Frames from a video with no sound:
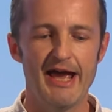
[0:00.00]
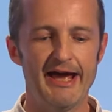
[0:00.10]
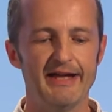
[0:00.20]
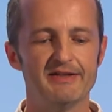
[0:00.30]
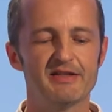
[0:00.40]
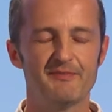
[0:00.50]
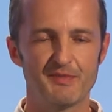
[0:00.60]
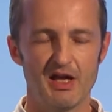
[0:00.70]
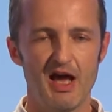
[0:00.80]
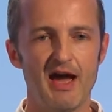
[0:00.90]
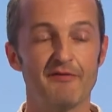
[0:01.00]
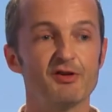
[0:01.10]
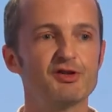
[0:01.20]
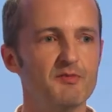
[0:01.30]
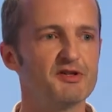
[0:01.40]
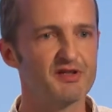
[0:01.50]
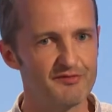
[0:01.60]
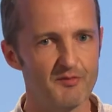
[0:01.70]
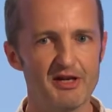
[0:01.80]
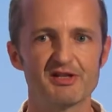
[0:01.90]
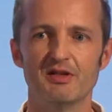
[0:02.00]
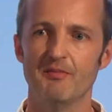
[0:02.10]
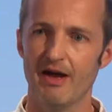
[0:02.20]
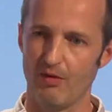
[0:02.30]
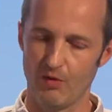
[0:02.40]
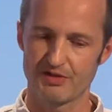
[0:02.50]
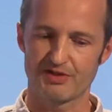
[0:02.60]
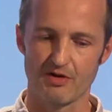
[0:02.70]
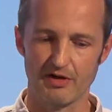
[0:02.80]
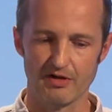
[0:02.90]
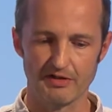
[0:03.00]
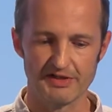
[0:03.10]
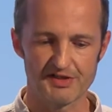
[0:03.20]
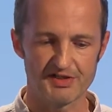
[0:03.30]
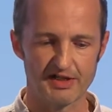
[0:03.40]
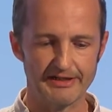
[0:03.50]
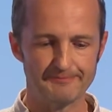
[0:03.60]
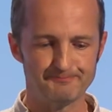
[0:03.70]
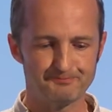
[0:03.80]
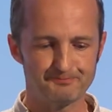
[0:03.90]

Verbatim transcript: and having too much information about what's going on inside.